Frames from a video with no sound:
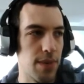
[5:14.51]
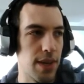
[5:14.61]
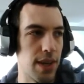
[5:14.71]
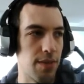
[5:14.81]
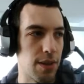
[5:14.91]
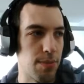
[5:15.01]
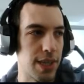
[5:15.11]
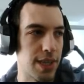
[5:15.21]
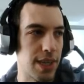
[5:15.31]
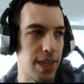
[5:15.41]
And that
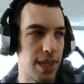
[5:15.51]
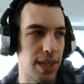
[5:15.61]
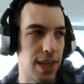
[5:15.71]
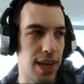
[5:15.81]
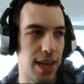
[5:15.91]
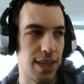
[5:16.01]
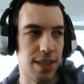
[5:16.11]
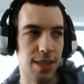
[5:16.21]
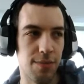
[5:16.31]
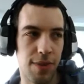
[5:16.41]
basically
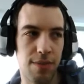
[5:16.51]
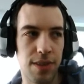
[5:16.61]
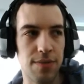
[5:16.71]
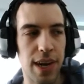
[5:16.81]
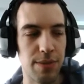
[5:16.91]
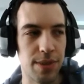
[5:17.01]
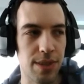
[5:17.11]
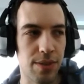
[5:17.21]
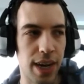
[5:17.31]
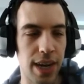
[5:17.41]
indicates when this file was
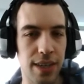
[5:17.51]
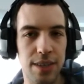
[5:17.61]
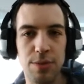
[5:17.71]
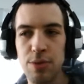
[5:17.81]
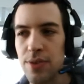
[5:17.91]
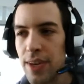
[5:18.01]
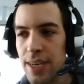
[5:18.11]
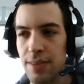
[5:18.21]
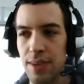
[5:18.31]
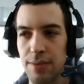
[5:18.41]
created, who
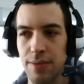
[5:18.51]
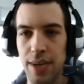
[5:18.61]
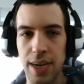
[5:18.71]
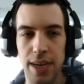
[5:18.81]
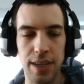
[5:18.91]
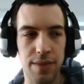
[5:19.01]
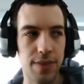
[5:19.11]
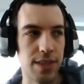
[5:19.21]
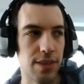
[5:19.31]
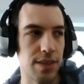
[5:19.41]
created that file, and
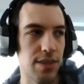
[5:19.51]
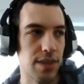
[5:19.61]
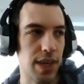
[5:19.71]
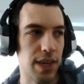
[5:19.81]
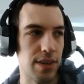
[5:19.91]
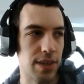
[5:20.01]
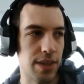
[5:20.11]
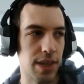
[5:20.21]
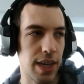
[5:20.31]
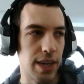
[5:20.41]
that's also later on
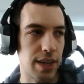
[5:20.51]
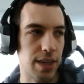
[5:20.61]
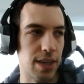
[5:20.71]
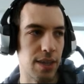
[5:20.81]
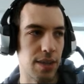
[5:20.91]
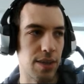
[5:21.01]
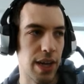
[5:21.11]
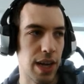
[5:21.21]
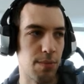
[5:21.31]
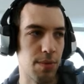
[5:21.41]
gonna
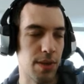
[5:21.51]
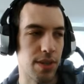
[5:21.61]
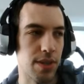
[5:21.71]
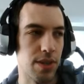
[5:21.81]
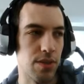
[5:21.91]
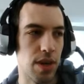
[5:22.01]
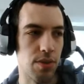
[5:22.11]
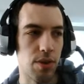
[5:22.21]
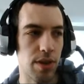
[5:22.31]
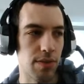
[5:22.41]
help you because you know how
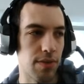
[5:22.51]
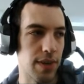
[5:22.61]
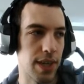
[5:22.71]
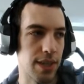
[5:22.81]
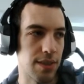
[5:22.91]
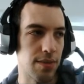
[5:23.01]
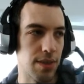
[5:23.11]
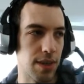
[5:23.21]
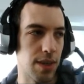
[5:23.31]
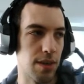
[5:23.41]
old the thing is
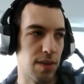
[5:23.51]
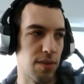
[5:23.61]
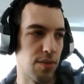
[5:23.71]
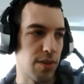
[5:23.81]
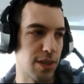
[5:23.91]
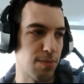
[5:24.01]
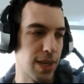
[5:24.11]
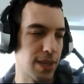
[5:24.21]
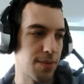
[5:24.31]
in the first place.